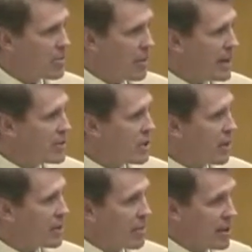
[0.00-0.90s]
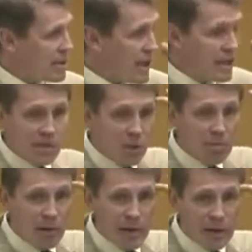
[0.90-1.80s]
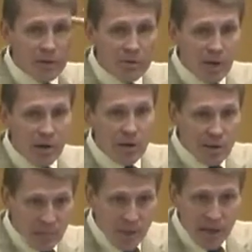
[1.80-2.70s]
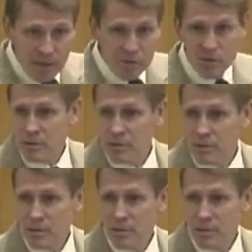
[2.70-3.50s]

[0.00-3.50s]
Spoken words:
Tear the page out. I mean, it's a no-brainer. Tear out the page.